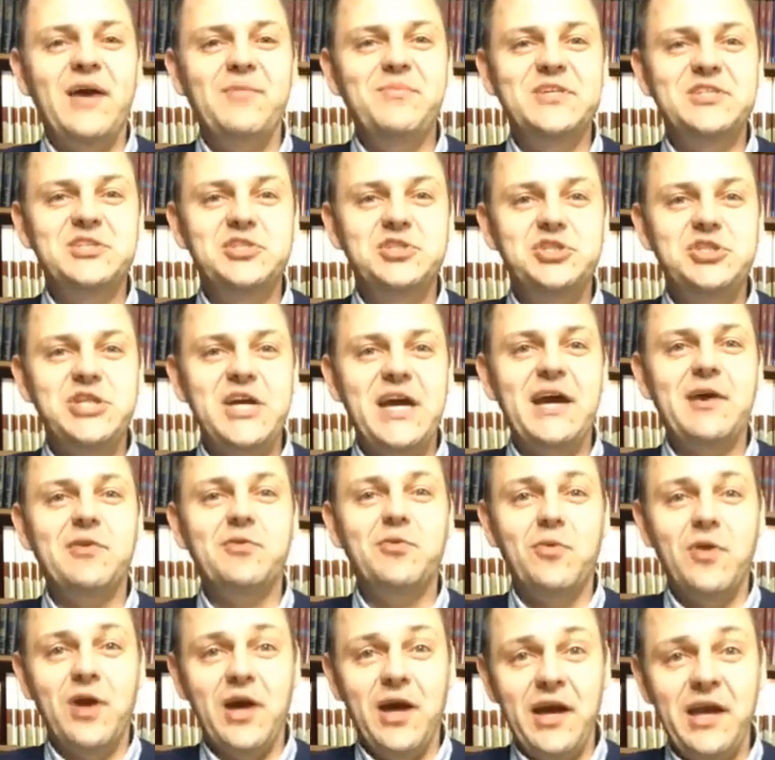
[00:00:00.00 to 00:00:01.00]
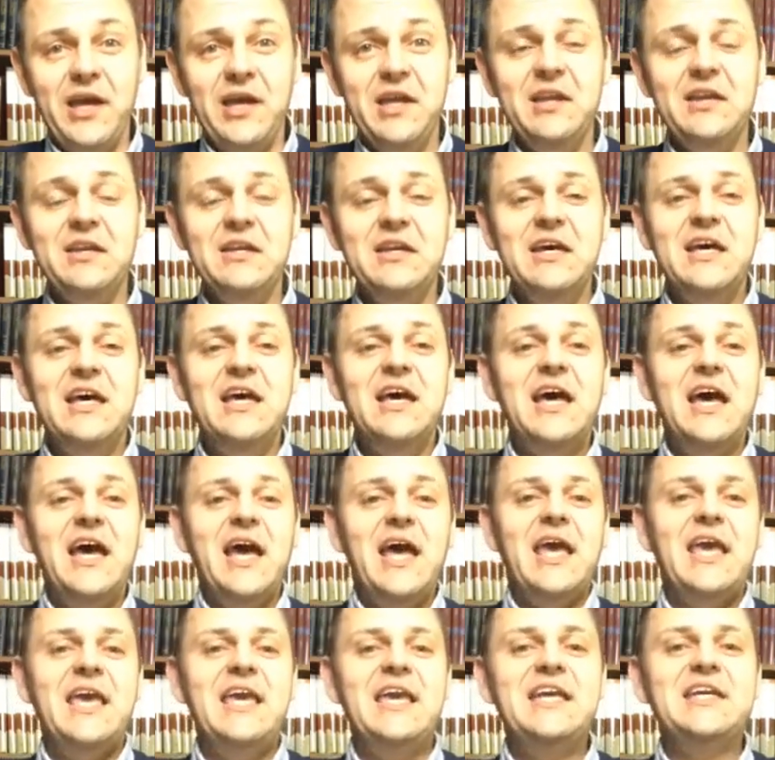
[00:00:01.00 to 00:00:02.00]
as Jack Ryan.
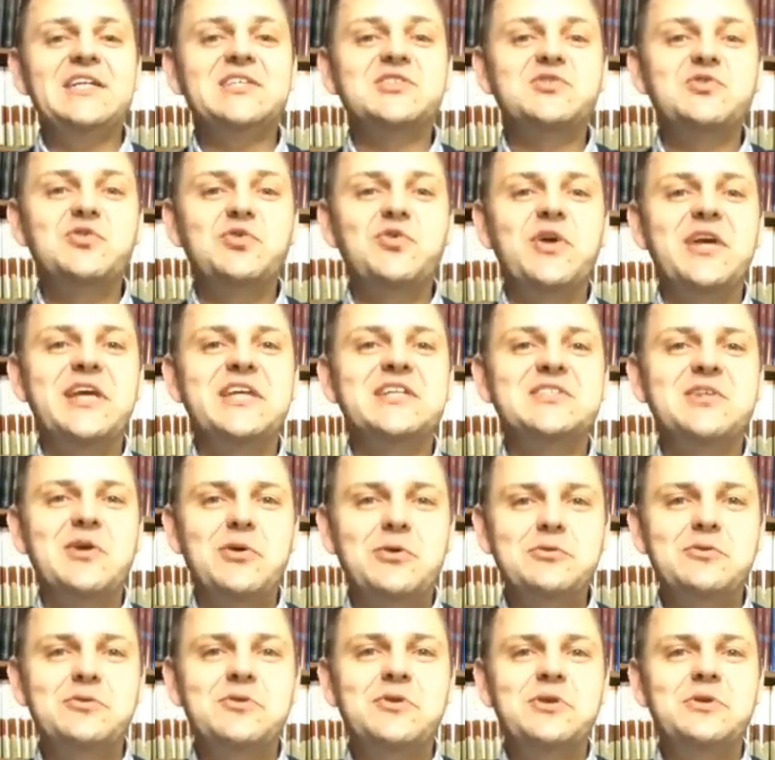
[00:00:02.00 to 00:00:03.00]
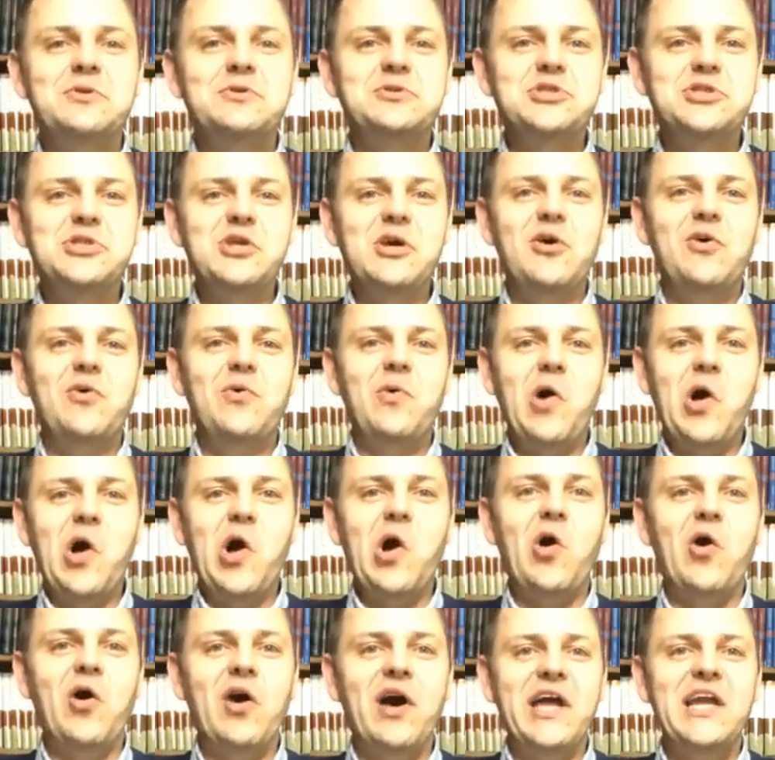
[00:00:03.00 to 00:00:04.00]
He is doing his own show
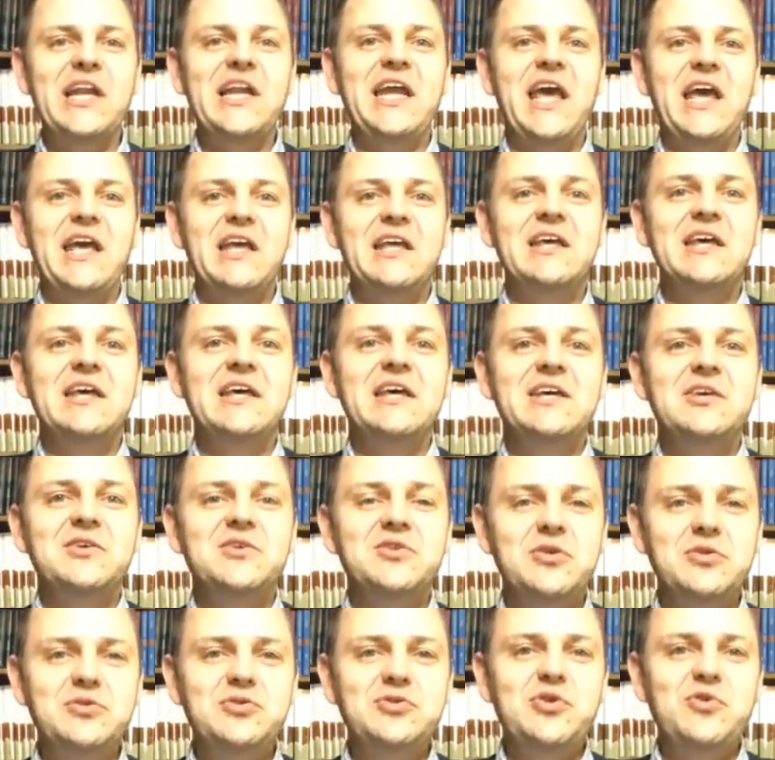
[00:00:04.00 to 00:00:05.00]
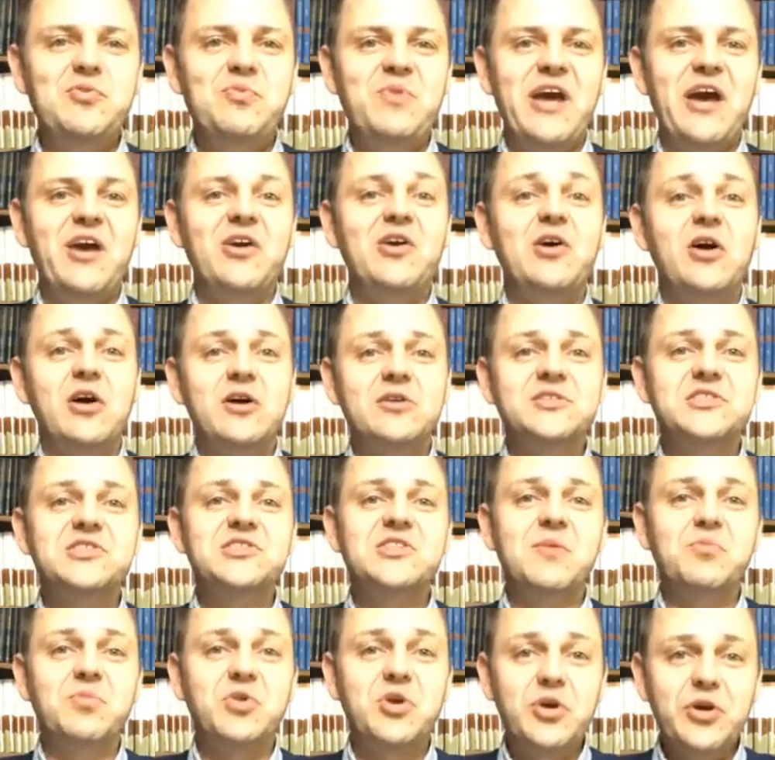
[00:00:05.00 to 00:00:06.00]
on YouTube now called
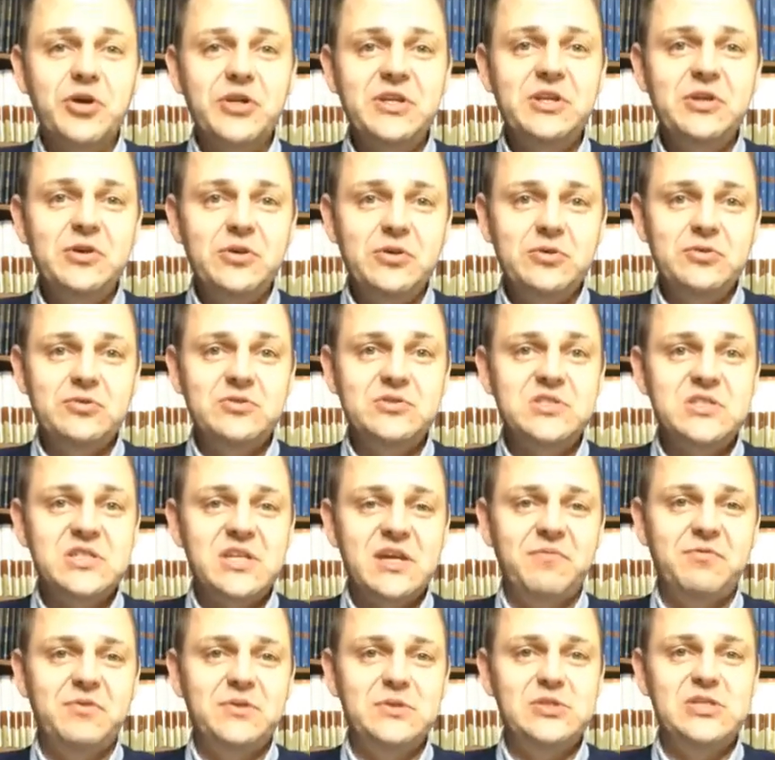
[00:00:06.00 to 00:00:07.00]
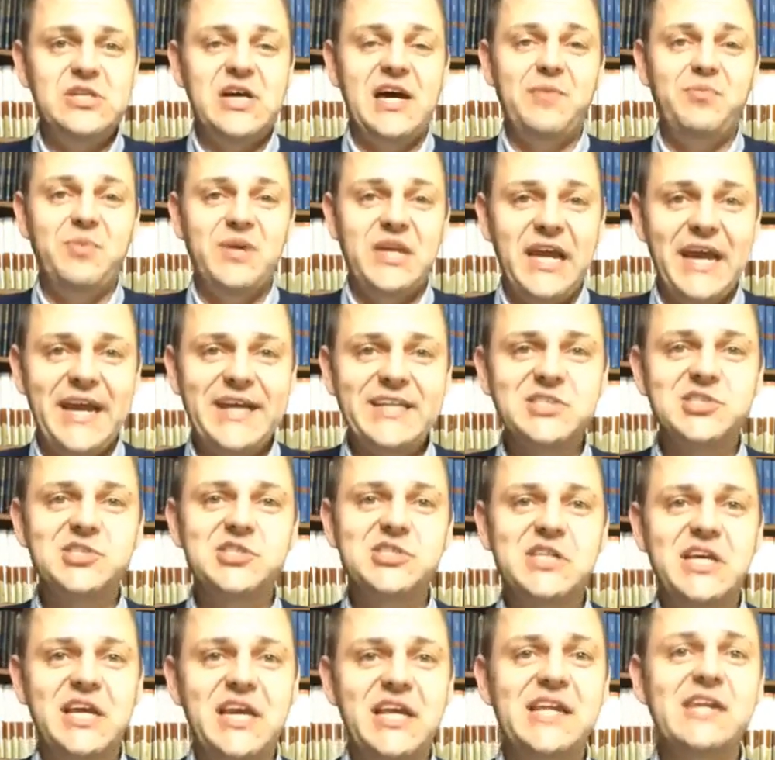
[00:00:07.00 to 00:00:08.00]
Some Good News. If you type in
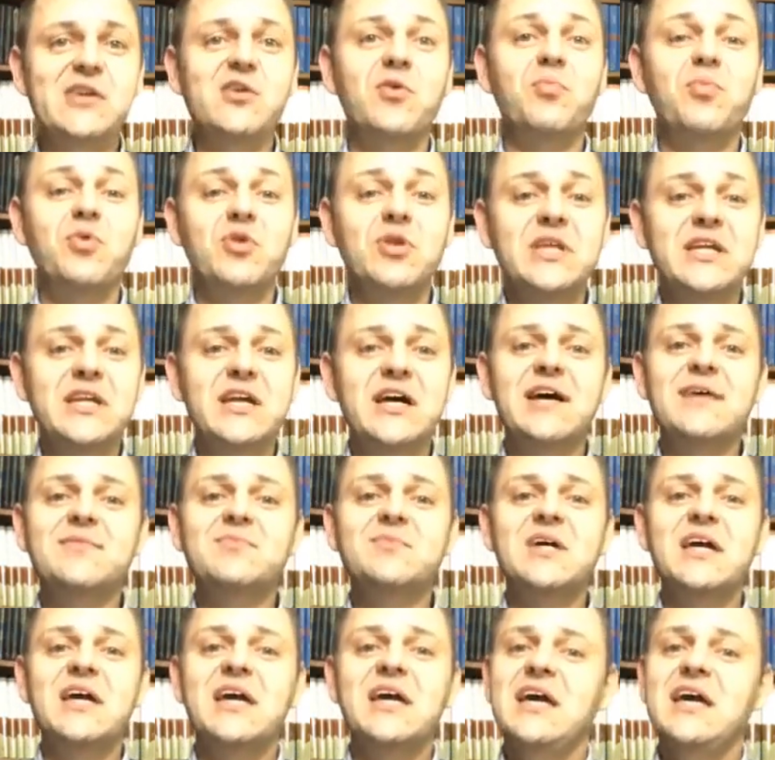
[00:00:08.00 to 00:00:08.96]
SGN, it'll pull it up.